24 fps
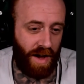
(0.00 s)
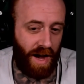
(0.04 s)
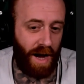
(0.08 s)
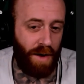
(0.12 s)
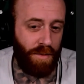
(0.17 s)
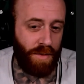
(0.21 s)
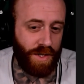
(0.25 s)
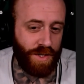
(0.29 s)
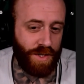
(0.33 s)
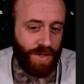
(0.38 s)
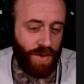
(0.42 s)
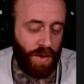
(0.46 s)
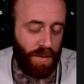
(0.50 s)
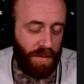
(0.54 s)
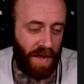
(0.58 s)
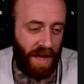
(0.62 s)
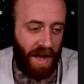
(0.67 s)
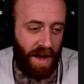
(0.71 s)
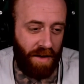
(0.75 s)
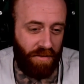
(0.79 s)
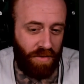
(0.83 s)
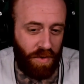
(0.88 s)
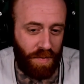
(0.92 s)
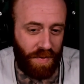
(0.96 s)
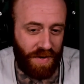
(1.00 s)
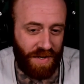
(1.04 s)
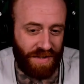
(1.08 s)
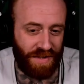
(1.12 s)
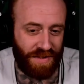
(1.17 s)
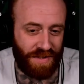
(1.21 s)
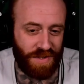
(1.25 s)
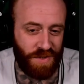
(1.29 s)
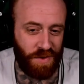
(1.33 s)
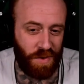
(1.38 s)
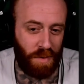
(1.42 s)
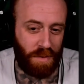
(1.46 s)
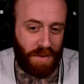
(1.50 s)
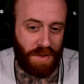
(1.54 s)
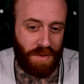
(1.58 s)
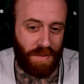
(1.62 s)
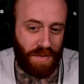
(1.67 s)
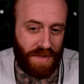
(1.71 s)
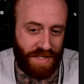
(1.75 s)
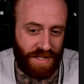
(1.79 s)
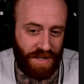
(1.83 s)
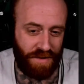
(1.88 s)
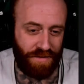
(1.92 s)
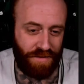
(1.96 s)
I would assume that everybody in this group
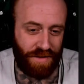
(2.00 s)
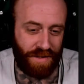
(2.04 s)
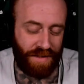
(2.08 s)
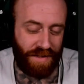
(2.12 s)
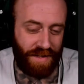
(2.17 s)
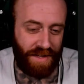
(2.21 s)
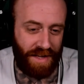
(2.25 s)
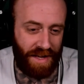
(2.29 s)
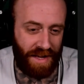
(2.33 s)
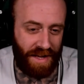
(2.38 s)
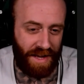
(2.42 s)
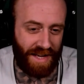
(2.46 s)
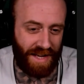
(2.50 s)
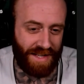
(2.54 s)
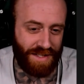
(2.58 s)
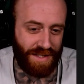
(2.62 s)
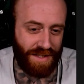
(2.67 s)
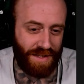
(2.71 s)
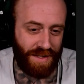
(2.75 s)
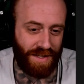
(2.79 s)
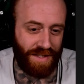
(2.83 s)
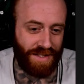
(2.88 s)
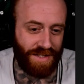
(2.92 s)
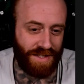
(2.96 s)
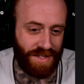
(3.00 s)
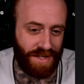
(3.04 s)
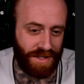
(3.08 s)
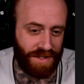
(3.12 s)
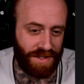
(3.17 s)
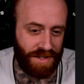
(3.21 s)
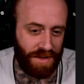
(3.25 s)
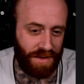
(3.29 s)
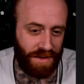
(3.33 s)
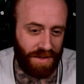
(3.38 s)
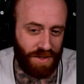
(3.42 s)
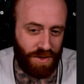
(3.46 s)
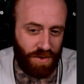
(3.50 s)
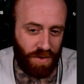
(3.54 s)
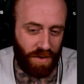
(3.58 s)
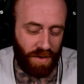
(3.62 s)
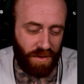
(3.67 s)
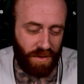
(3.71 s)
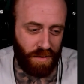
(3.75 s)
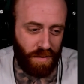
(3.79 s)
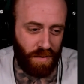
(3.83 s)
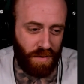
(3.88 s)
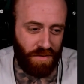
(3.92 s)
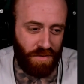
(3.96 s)
specifically has consistently
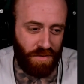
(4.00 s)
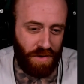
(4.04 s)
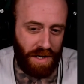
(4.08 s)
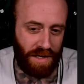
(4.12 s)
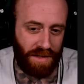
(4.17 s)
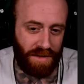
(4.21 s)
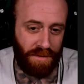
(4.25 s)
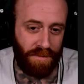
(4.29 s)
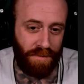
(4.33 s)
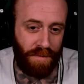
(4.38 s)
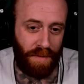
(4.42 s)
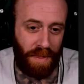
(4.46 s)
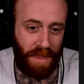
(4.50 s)
struggled with faith.